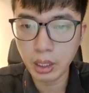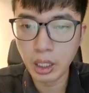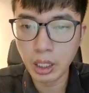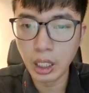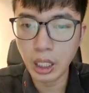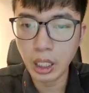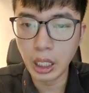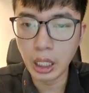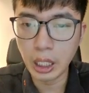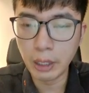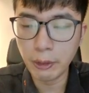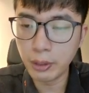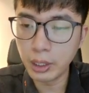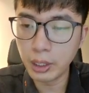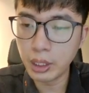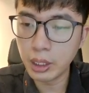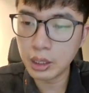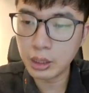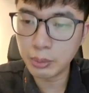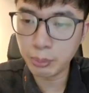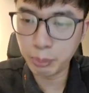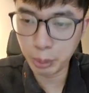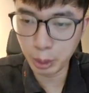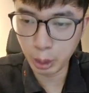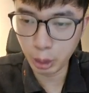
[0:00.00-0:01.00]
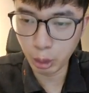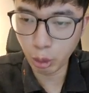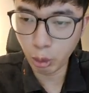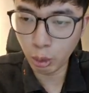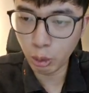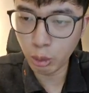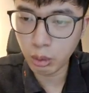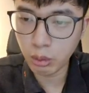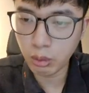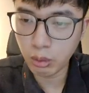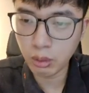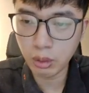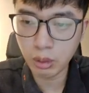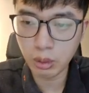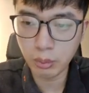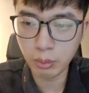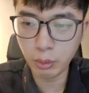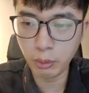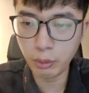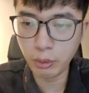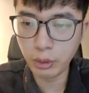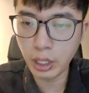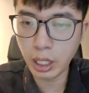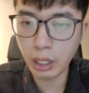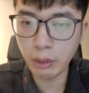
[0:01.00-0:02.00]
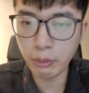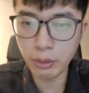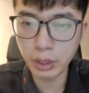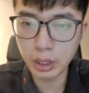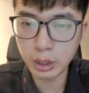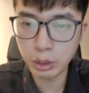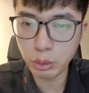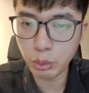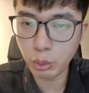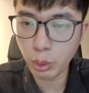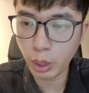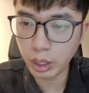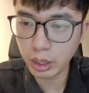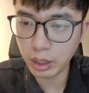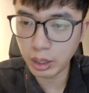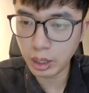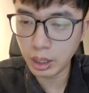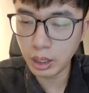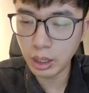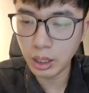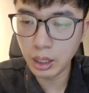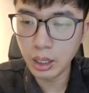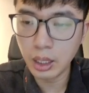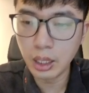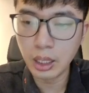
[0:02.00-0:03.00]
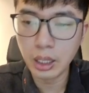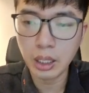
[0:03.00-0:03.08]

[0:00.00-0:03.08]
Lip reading: If it is below moving average 20,